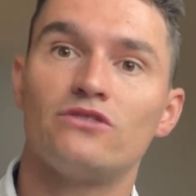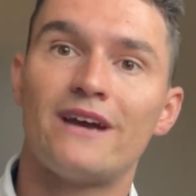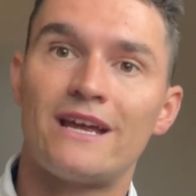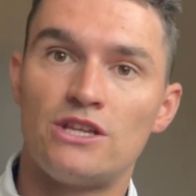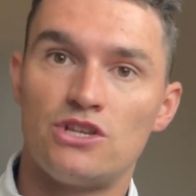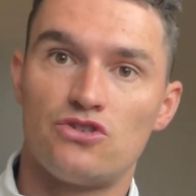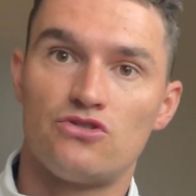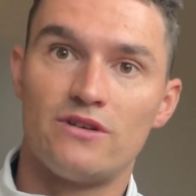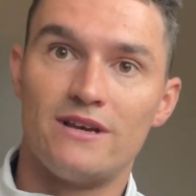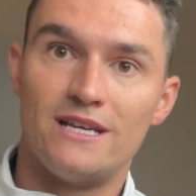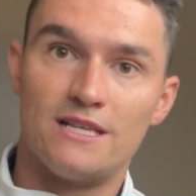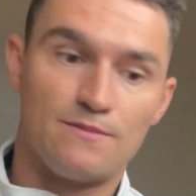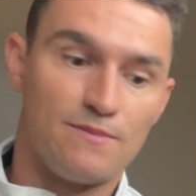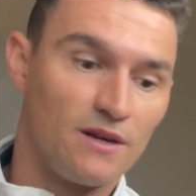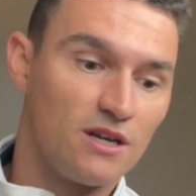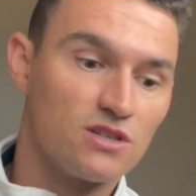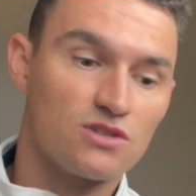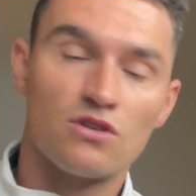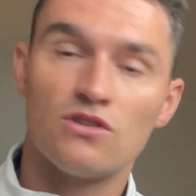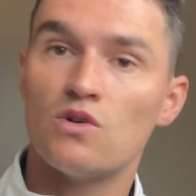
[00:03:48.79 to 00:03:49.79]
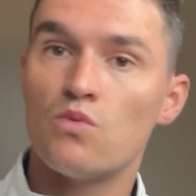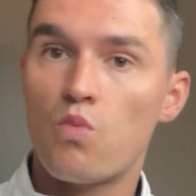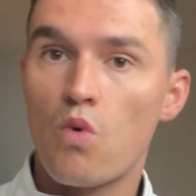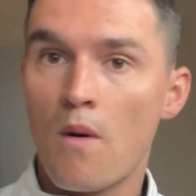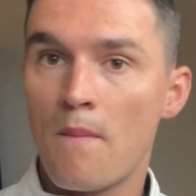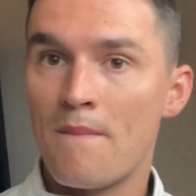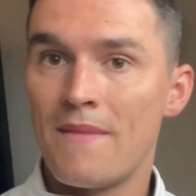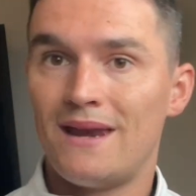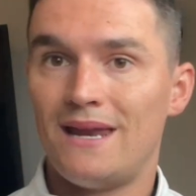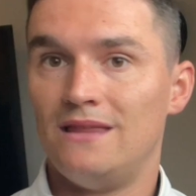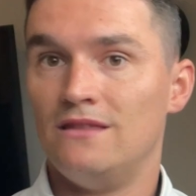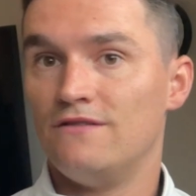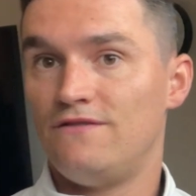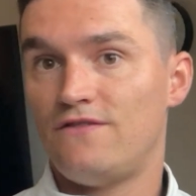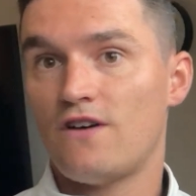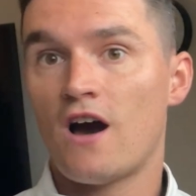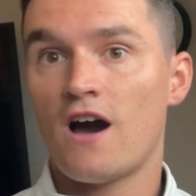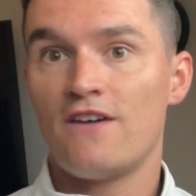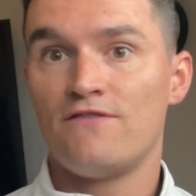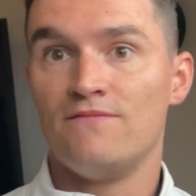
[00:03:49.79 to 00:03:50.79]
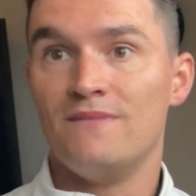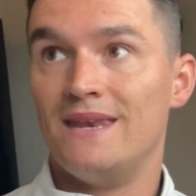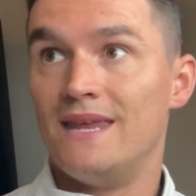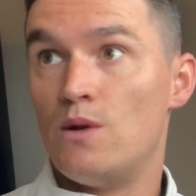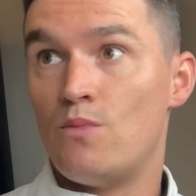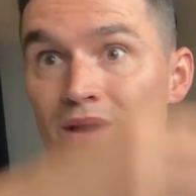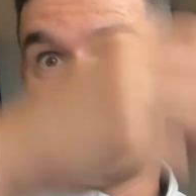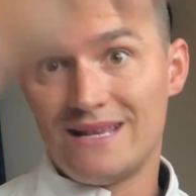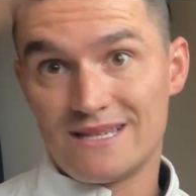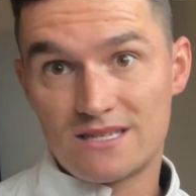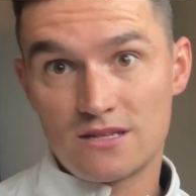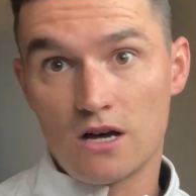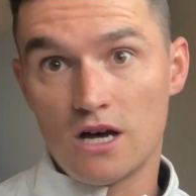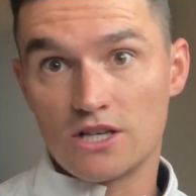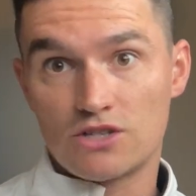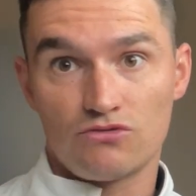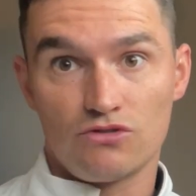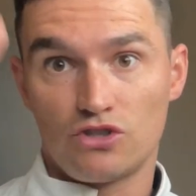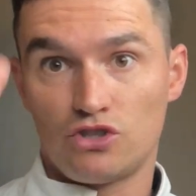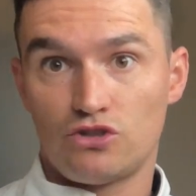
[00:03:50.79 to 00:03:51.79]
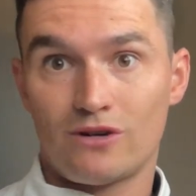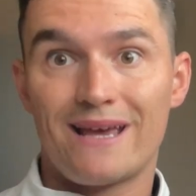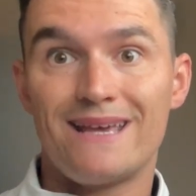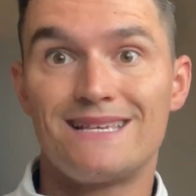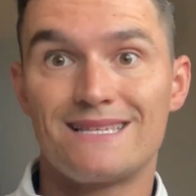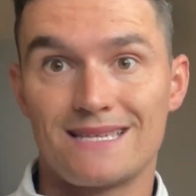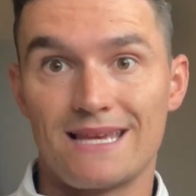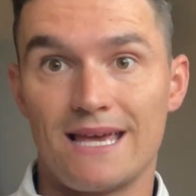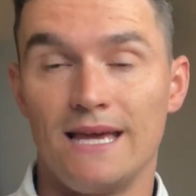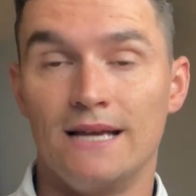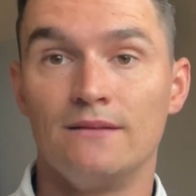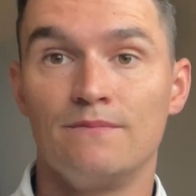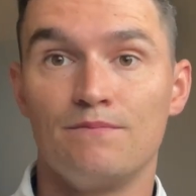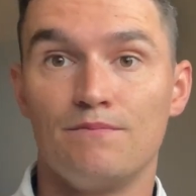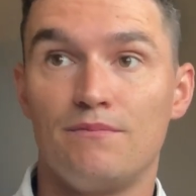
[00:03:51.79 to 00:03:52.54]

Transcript: entries because on the 1 minute and the 5 minute, when it starts retracing,